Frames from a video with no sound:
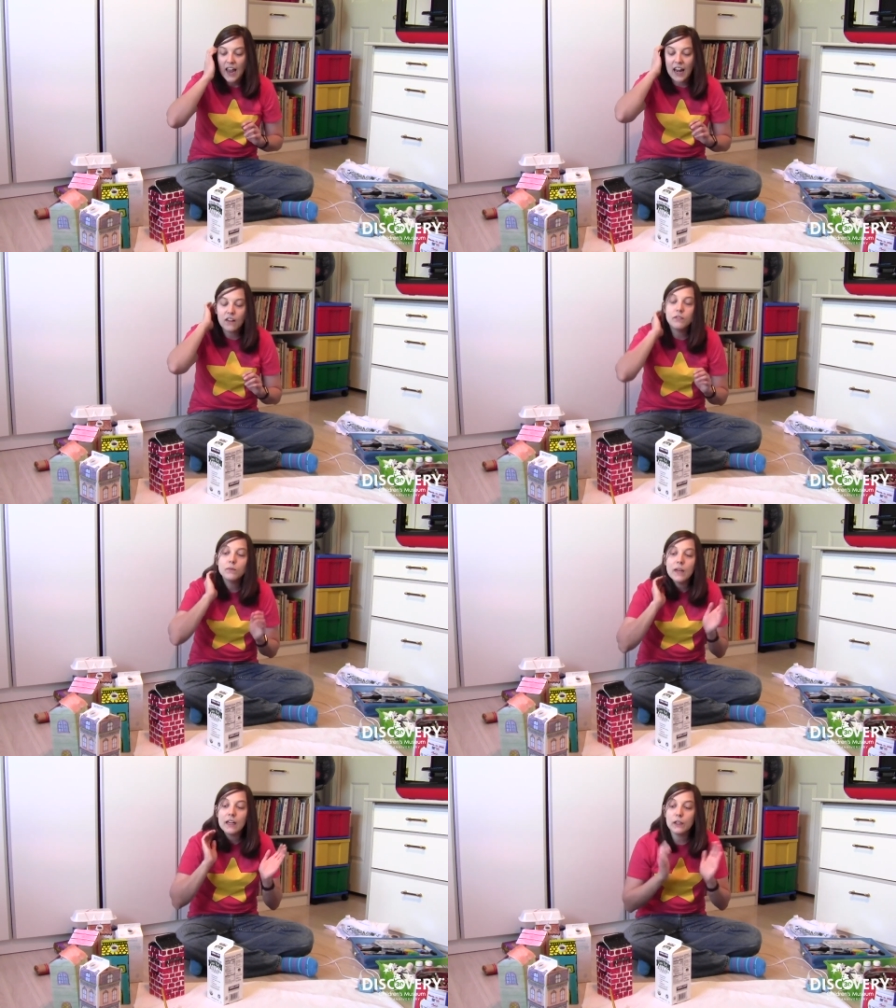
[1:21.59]
And I'm
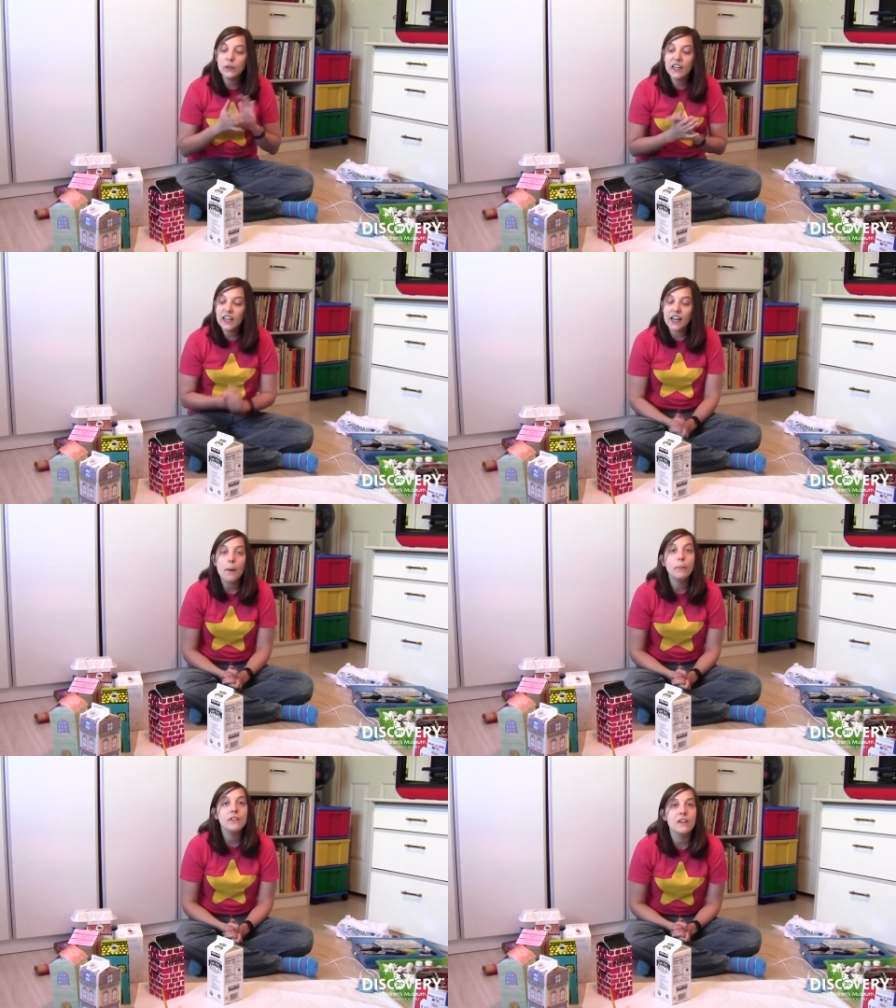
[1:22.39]
including a
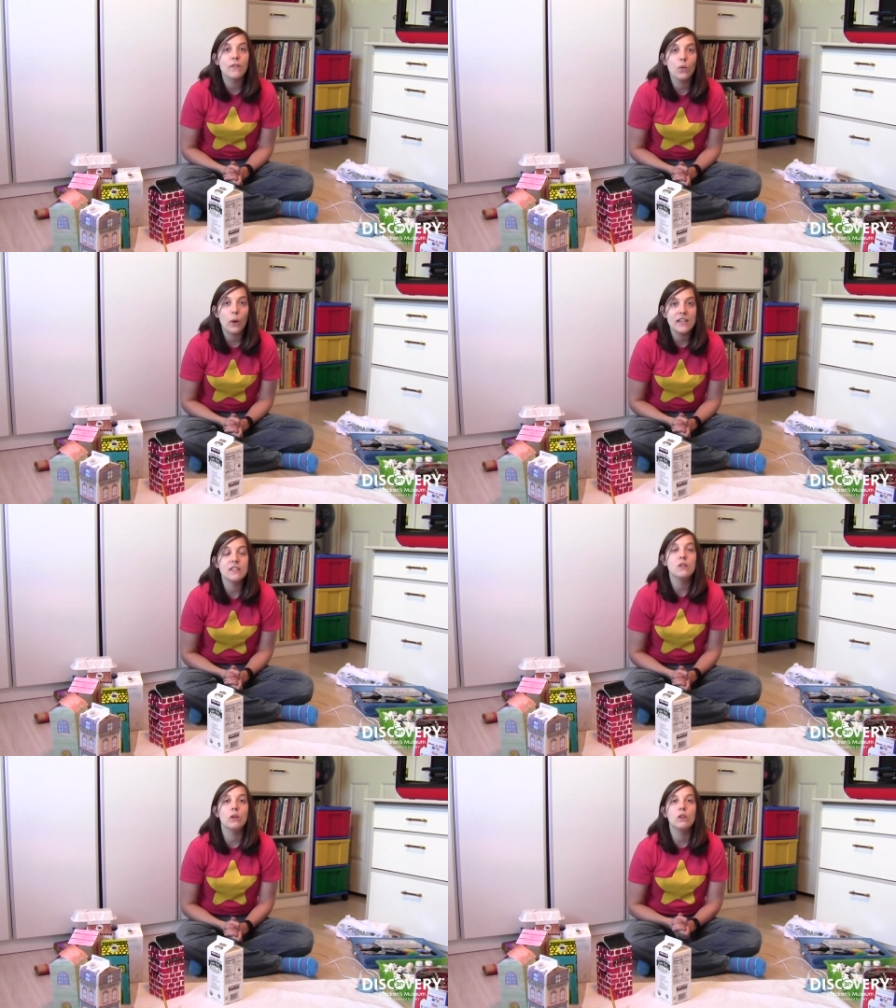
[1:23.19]
couple different ways
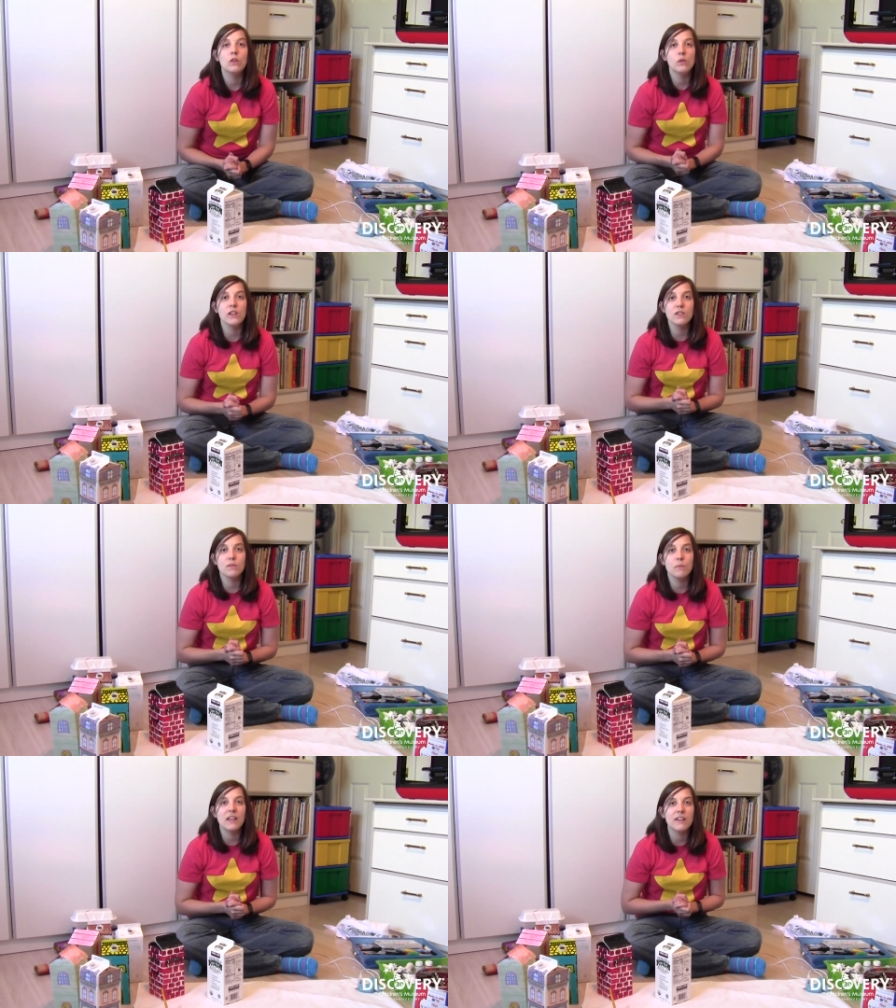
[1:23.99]
that you can do
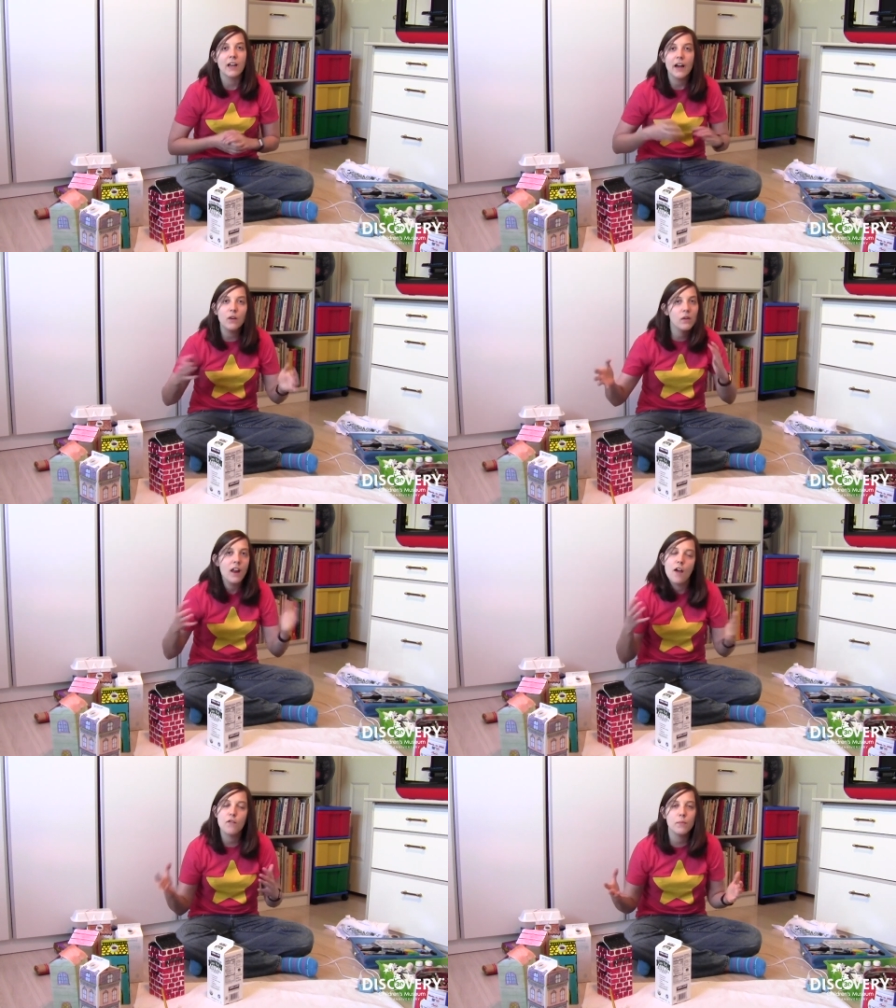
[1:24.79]
this because I know
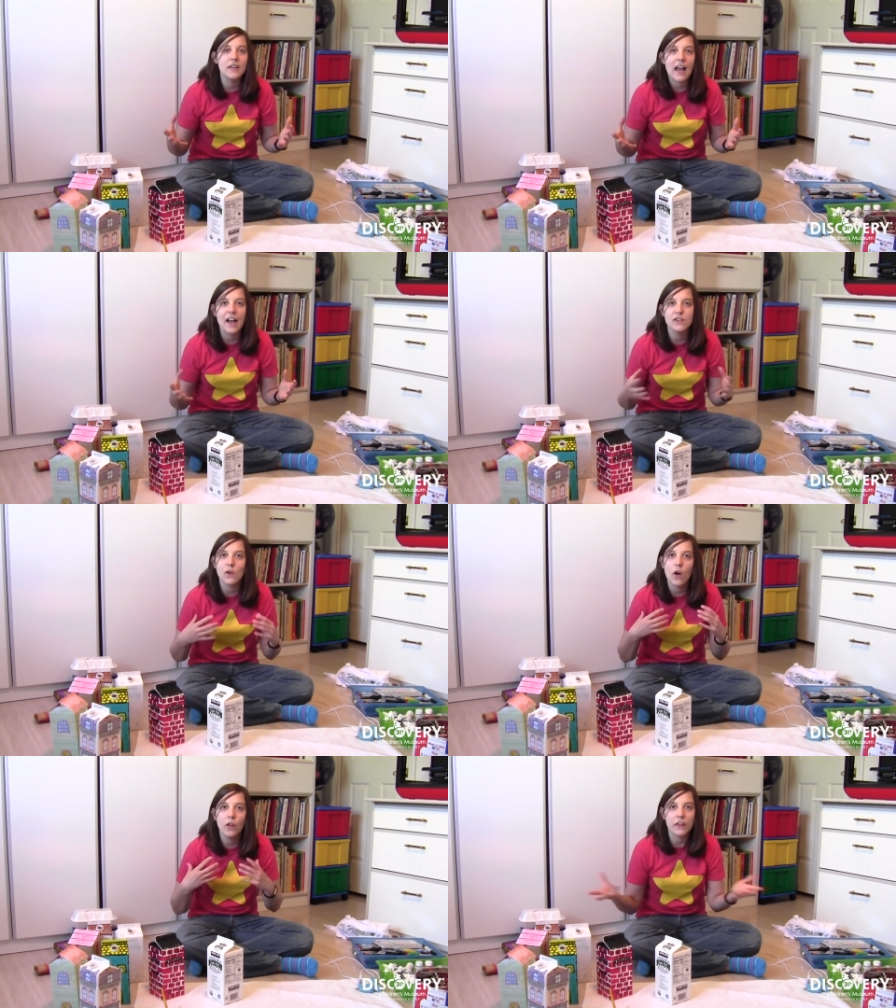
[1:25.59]
not everybody has
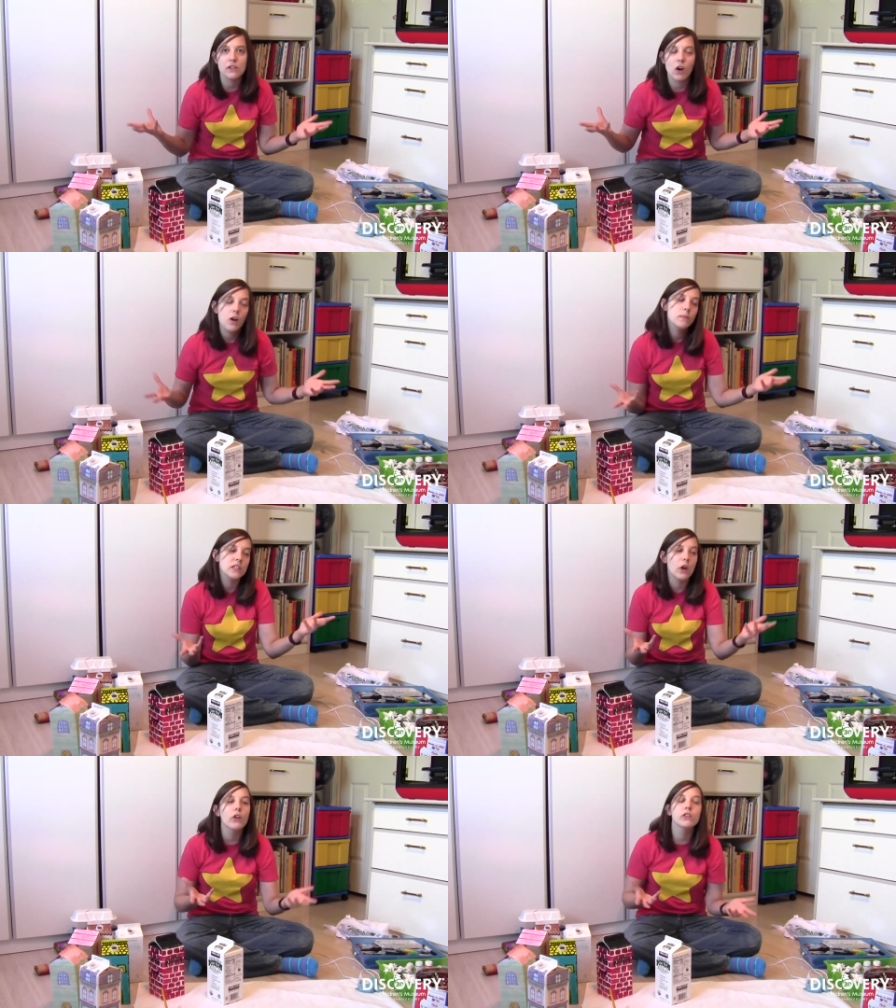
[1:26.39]
all these art
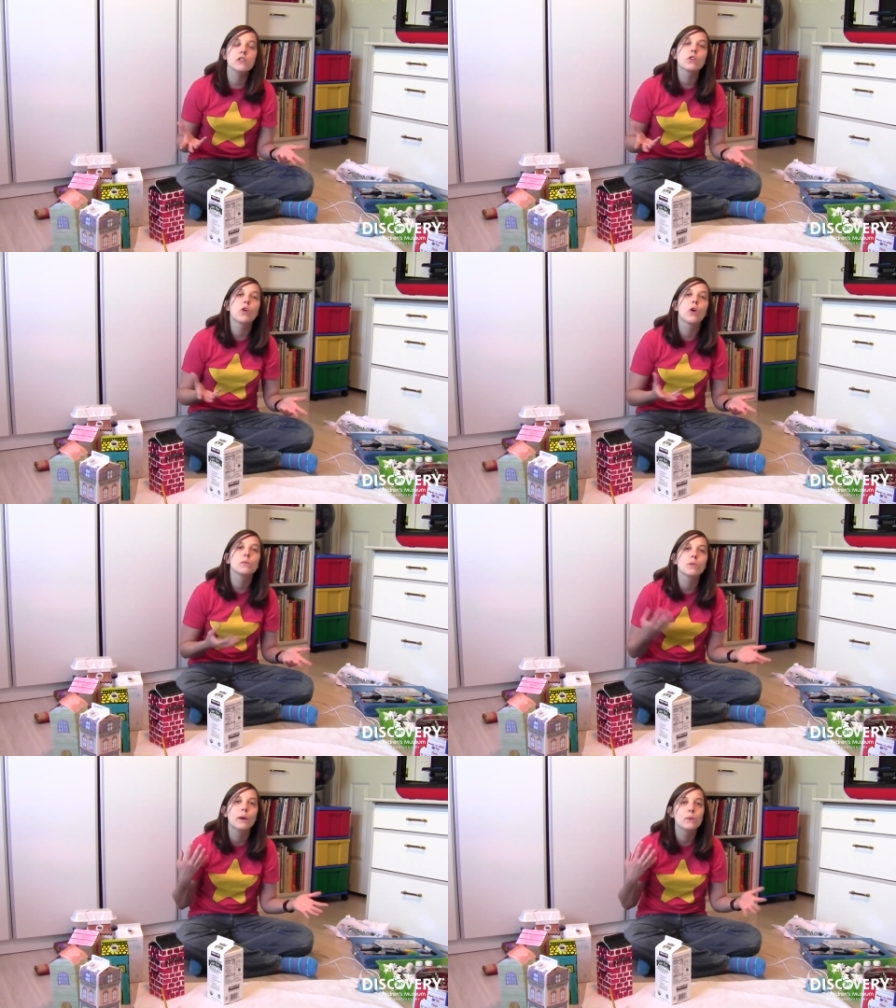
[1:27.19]
materials in their
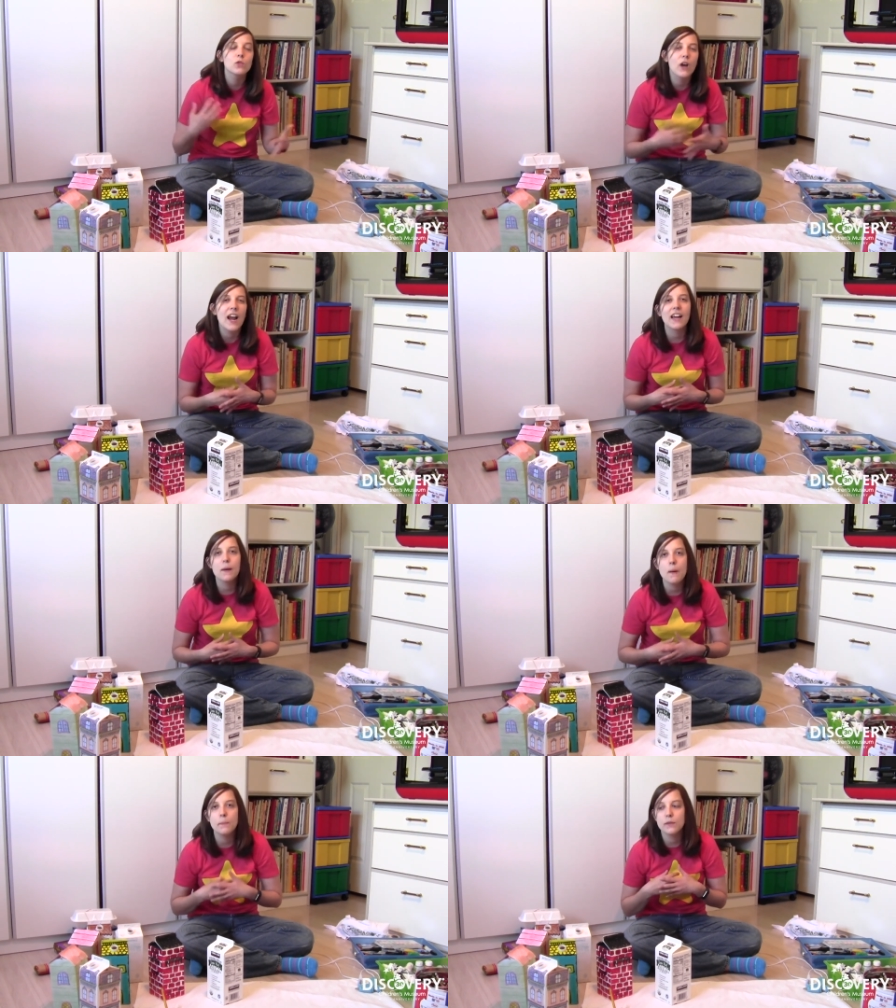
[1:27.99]
home, so I was trying to
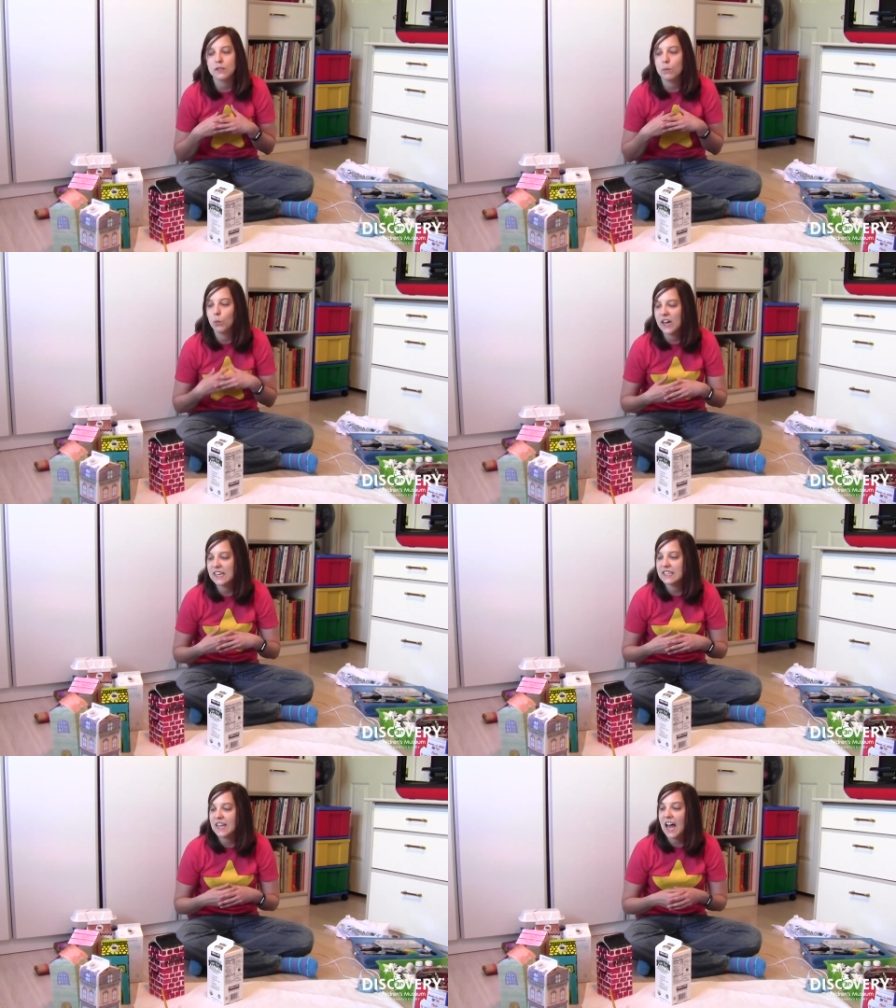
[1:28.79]
come up with some
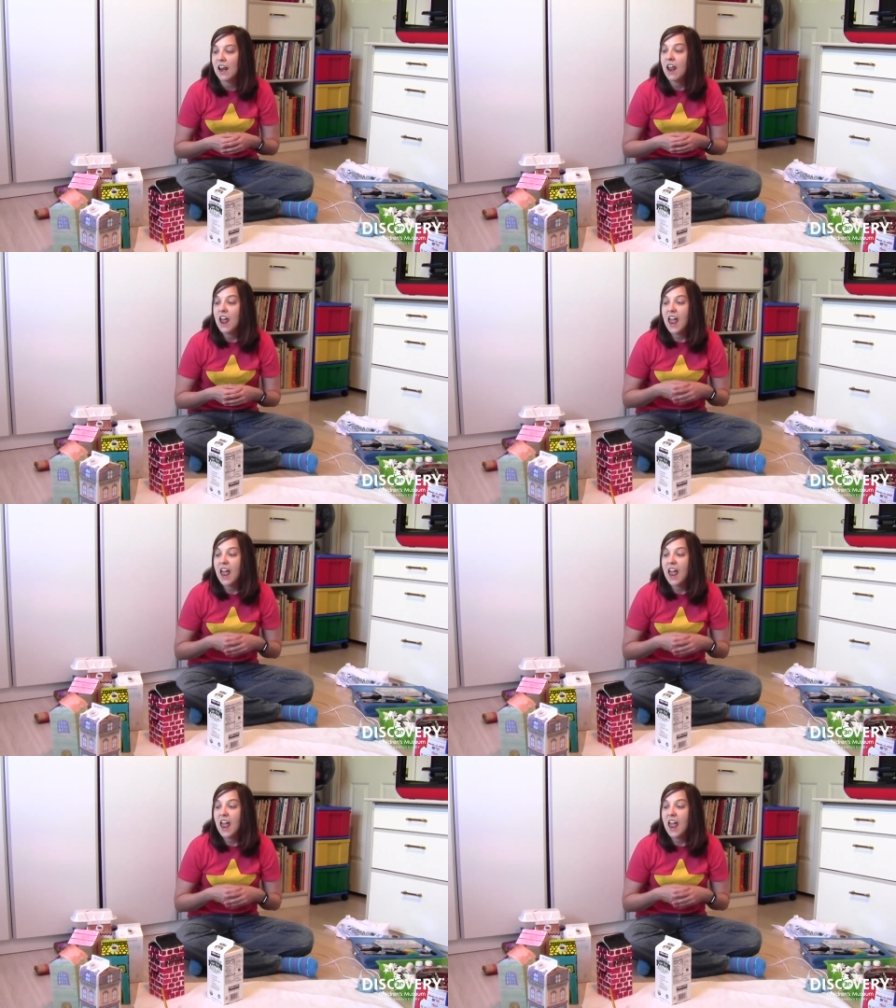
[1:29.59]
ways that